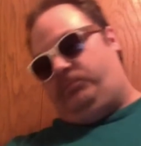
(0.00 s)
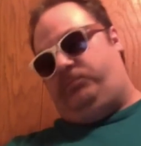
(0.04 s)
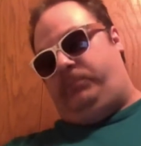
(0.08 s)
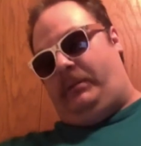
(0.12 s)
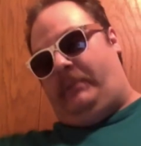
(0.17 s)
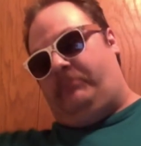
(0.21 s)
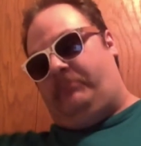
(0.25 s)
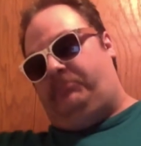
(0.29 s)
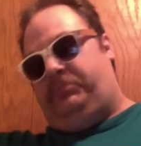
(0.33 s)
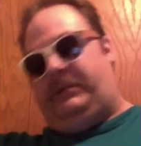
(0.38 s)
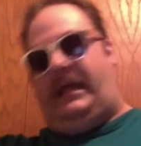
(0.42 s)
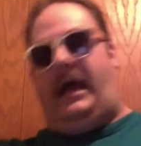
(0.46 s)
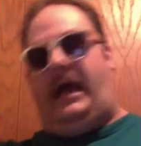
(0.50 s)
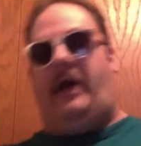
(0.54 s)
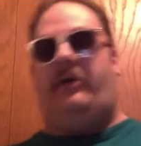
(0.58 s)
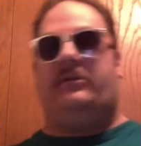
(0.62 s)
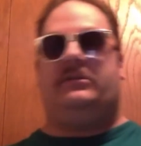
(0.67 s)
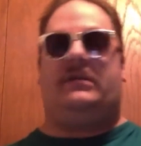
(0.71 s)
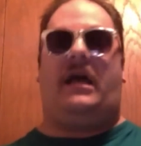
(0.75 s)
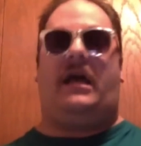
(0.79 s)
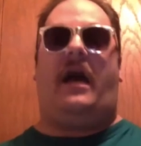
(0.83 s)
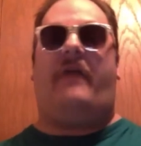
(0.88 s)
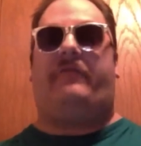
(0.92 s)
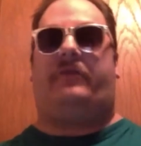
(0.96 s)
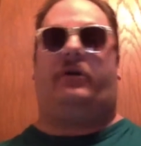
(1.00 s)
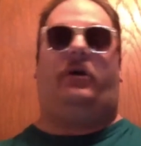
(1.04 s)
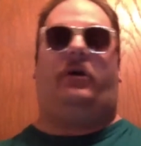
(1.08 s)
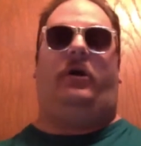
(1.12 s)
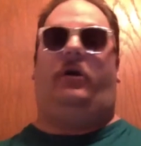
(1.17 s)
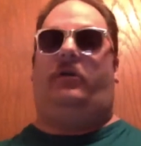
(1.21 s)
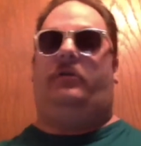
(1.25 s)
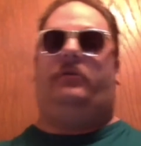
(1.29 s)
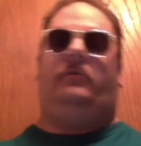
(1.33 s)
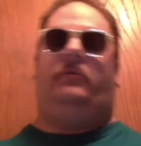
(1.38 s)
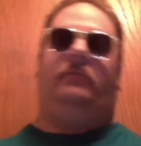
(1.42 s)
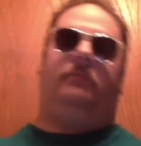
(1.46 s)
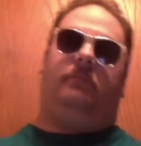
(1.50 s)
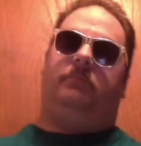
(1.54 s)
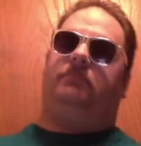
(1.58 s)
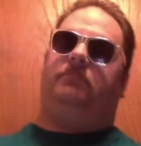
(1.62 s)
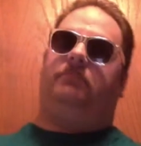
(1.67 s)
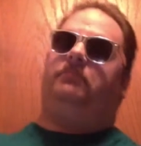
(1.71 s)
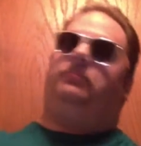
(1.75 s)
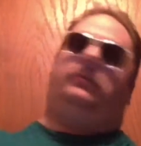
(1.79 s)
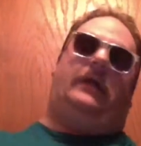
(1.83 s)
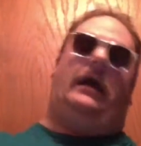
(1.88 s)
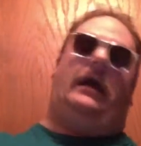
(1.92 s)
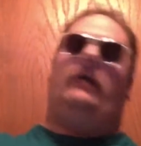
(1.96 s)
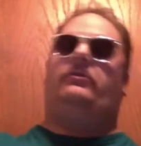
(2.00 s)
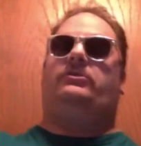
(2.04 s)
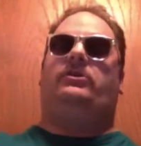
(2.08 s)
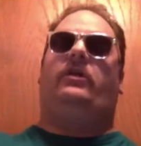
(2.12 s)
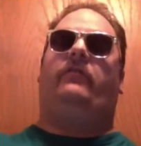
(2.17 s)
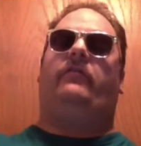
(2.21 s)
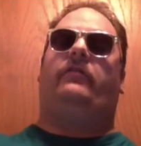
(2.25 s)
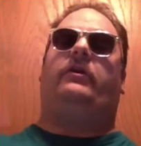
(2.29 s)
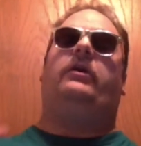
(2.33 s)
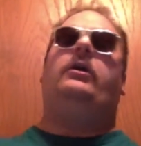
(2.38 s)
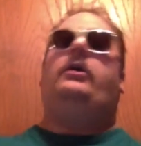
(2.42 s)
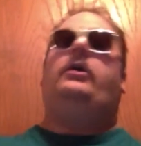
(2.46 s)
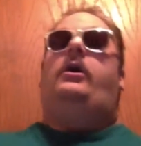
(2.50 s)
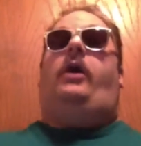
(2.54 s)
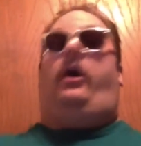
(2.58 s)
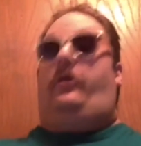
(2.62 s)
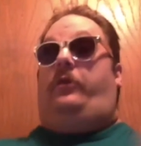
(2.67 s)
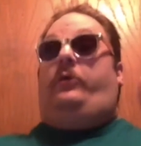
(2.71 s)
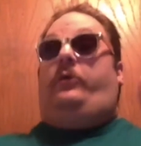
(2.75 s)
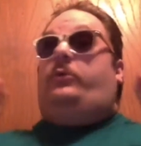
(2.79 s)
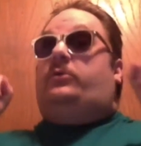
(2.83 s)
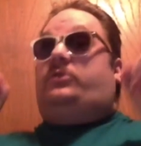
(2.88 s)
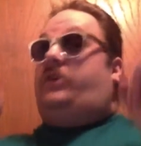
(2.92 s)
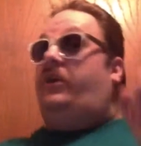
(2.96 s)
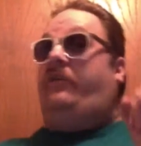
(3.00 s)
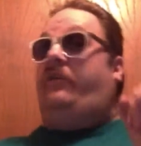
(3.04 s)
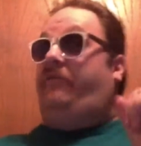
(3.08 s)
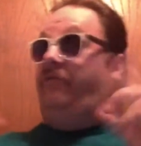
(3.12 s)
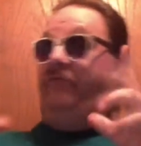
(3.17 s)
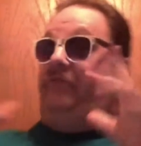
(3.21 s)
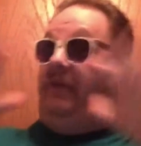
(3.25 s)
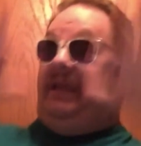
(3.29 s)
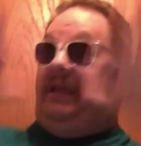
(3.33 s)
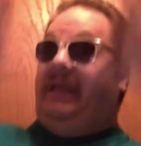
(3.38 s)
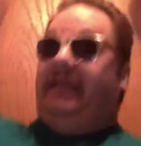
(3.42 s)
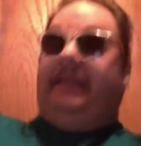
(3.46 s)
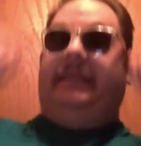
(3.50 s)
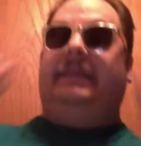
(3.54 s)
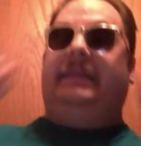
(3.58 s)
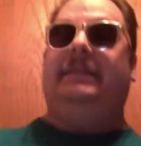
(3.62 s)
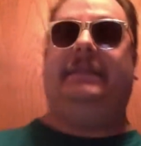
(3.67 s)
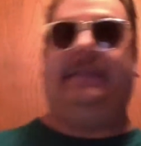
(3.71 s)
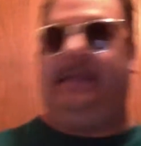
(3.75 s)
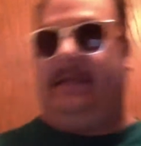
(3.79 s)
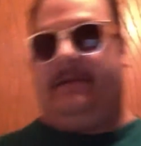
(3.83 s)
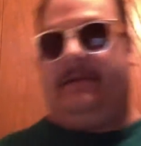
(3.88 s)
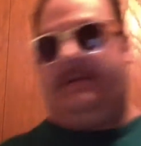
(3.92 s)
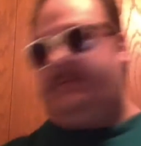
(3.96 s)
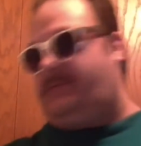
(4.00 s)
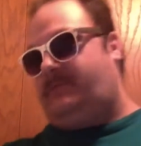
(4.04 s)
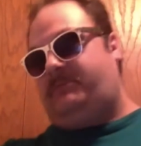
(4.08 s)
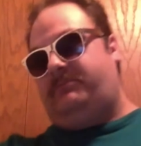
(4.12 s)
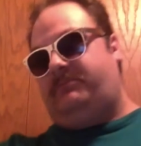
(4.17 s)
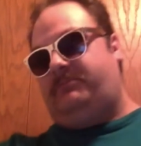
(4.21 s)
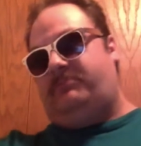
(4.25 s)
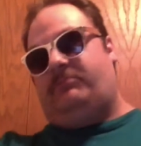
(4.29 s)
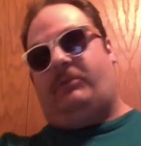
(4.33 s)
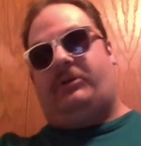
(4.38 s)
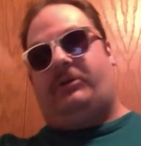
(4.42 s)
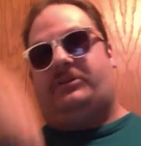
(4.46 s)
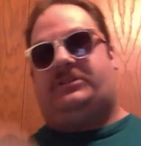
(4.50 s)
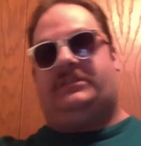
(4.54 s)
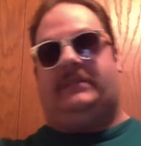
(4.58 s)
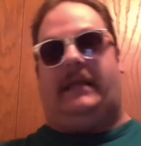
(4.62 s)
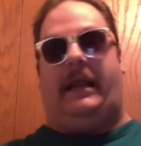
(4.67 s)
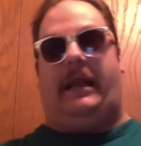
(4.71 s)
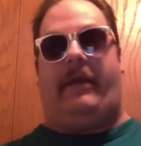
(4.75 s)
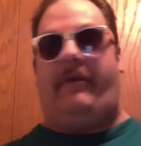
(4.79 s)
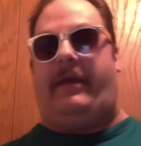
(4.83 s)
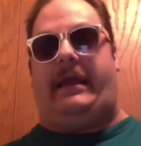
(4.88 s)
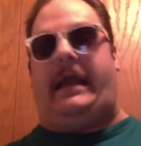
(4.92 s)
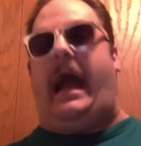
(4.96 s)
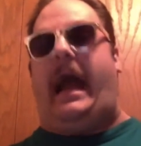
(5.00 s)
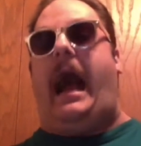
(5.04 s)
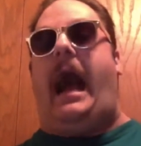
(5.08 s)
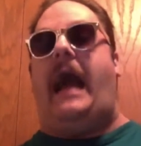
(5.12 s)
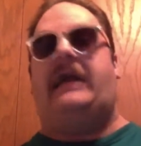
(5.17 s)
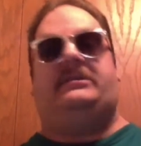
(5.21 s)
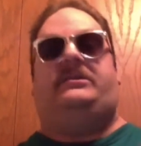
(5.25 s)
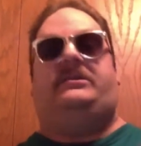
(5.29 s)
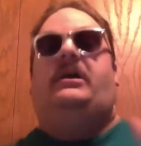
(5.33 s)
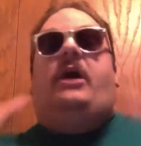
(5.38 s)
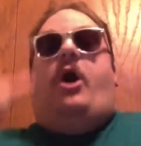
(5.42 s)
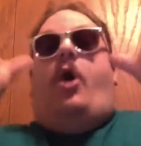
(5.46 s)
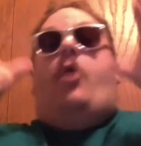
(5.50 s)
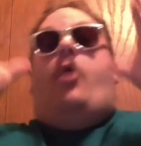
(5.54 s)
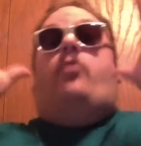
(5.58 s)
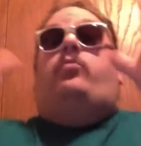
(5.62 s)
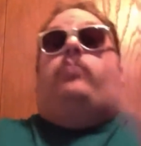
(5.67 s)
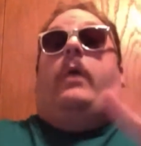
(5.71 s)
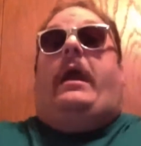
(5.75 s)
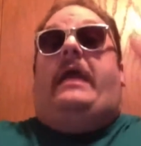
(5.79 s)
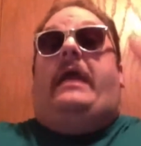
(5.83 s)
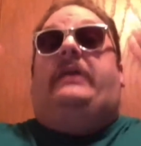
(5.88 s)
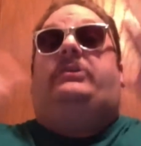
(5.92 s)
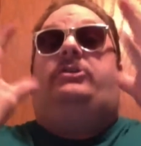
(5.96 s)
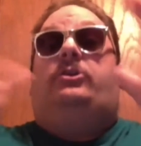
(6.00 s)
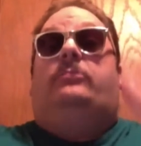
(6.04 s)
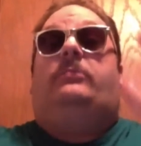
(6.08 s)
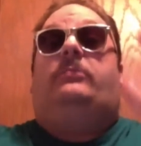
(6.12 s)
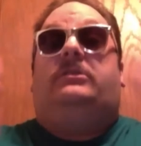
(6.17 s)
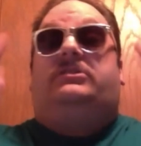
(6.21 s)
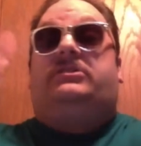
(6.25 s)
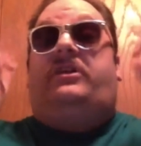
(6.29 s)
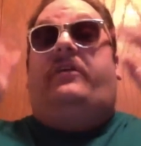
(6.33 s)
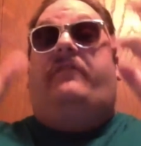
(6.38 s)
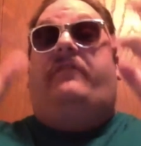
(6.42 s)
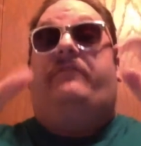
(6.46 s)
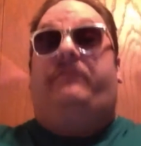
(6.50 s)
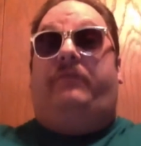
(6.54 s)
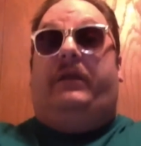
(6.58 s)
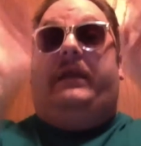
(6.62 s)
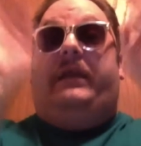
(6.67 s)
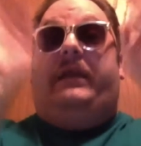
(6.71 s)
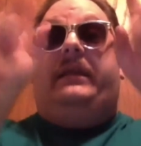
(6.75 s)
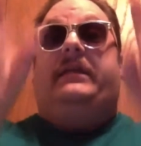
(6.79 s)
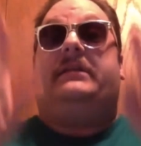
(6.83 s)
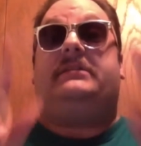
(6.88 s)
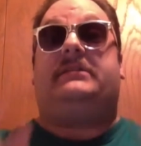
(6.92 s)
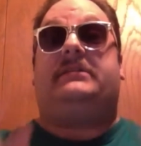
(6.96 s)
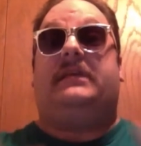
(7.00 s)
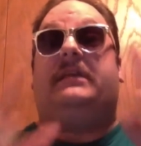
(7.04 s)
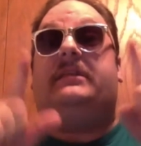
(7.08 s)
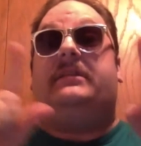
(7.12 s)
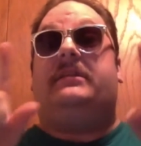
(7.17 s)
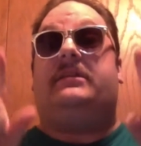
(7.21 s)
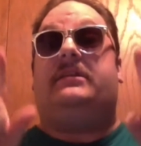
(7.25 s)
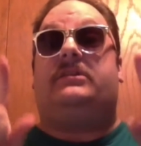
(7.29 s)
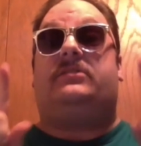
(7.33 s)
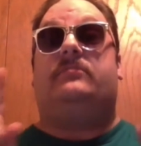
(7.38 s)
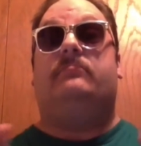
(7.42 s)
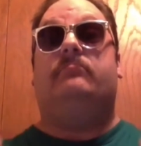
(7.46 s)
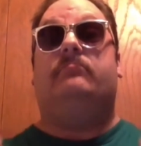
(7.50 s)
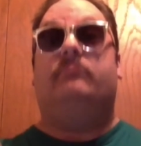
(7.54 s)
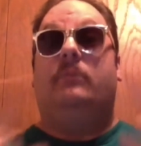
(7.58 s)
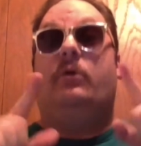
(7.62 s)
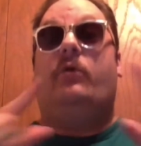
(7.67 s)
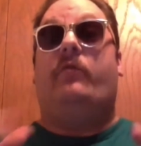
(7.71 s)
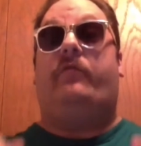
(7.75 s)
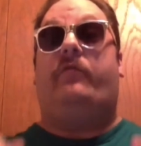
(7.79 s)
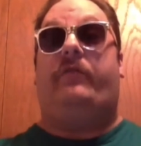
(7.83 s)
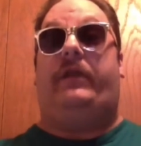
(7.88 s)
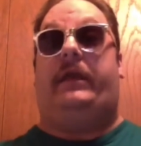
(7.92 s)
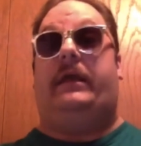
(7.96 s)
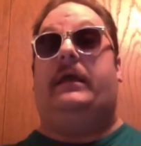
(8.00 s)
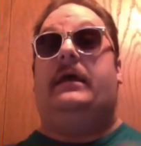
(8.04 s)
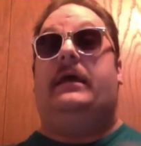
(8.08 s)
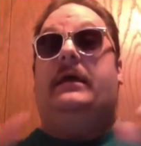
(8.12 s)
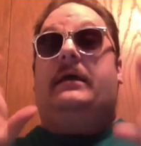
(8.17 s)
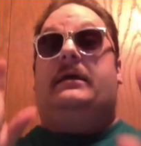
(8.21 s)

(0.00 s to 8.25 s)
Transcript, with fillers: plows over all plows over all those convenient little mercenary guys way too much convenience in this movie.